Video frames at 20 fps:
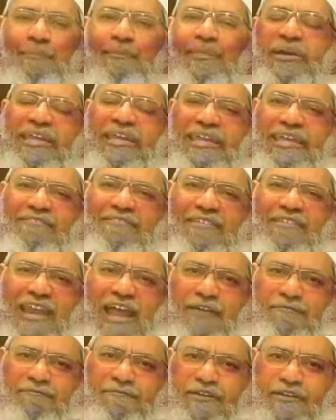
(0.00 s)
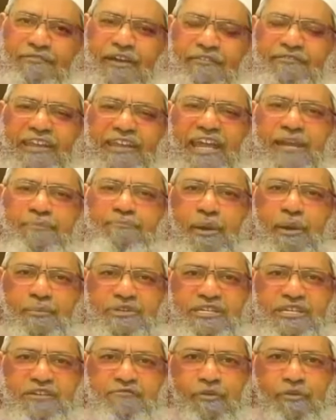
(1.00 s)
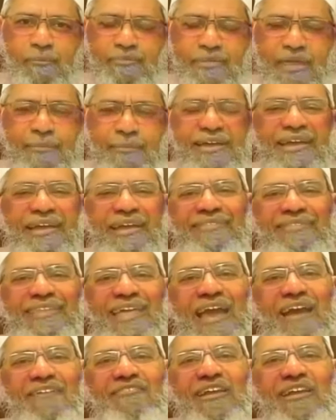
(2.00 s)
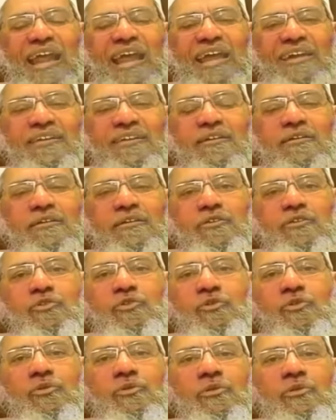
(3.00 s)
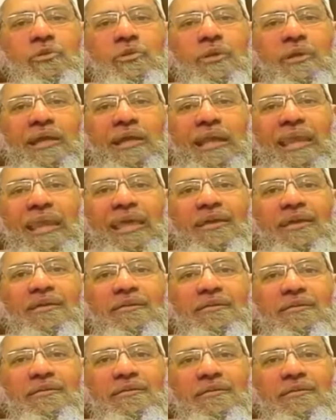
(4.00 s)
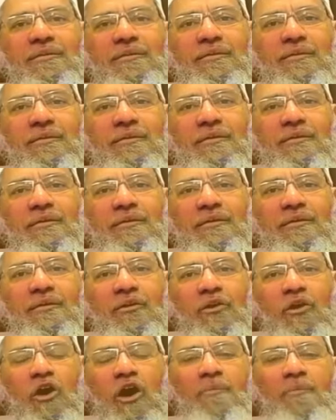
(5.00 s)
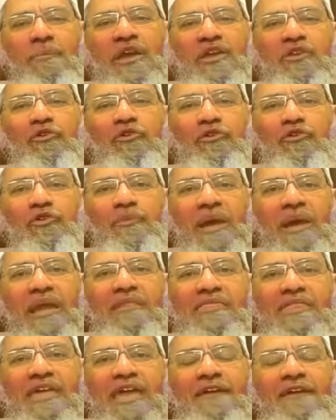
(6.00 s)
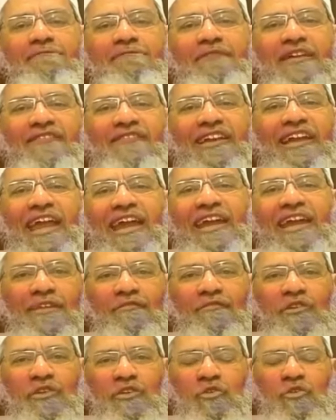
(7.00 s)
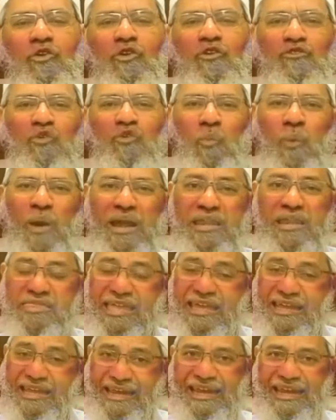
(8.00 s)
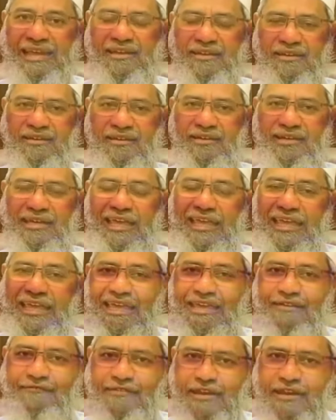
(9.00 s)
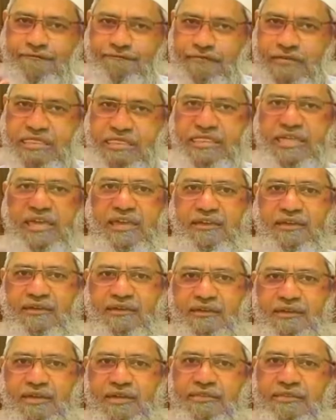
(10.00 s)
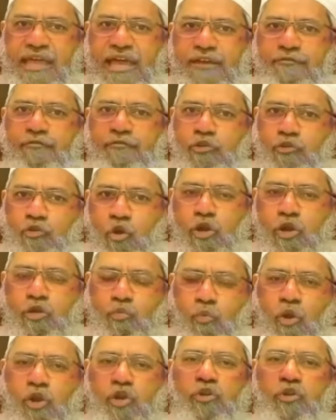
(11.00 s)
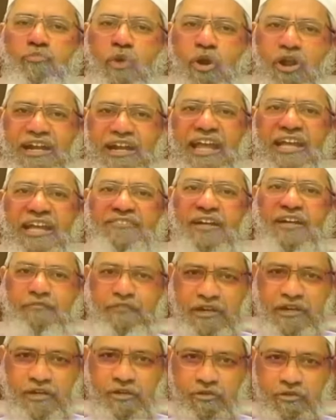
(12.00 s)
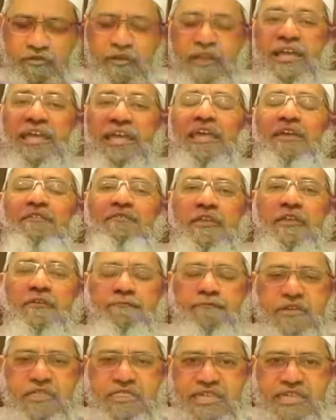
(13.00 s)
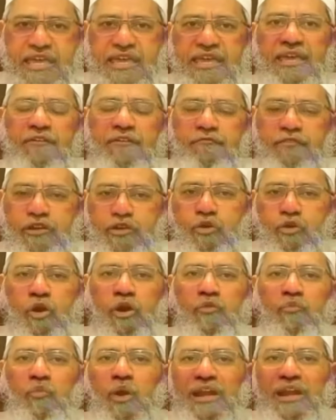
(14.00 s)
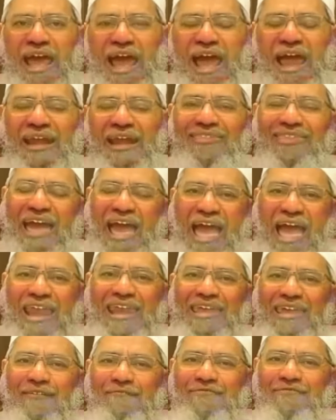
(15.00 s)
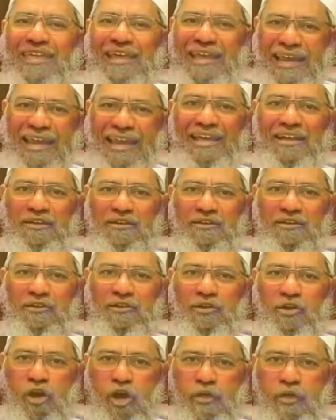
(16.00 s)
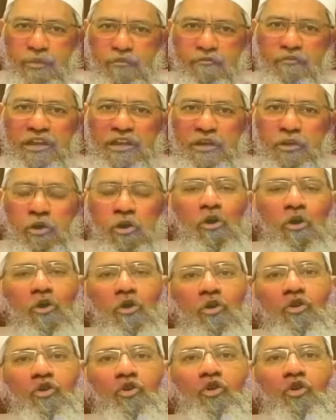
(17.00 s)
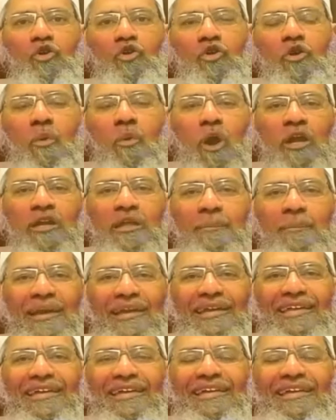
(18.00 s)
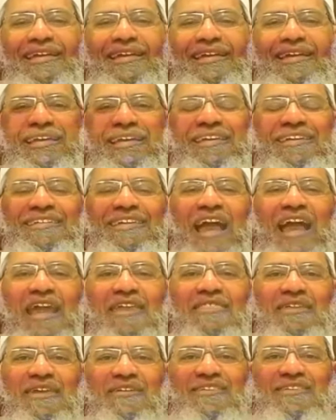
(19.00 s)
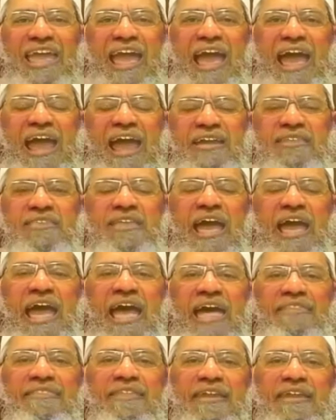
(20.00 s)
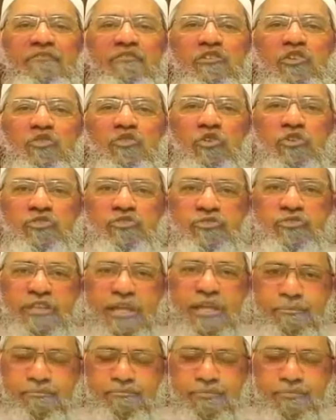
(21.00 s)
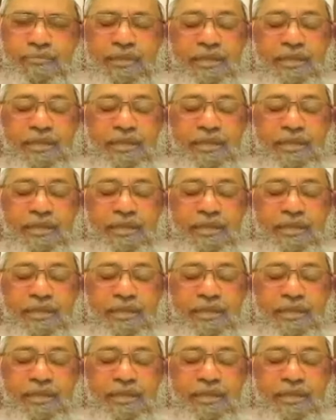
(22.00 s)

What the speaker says: But even after we have taken permission from them, they have a right to click on my YouTube and say, we will get revenue. So once they click, even if we say that we don't want to monetize our videos, even if we say we don't want ads, and if they click on the video, YouTube automatically starts giving ads and the revenue goes to them.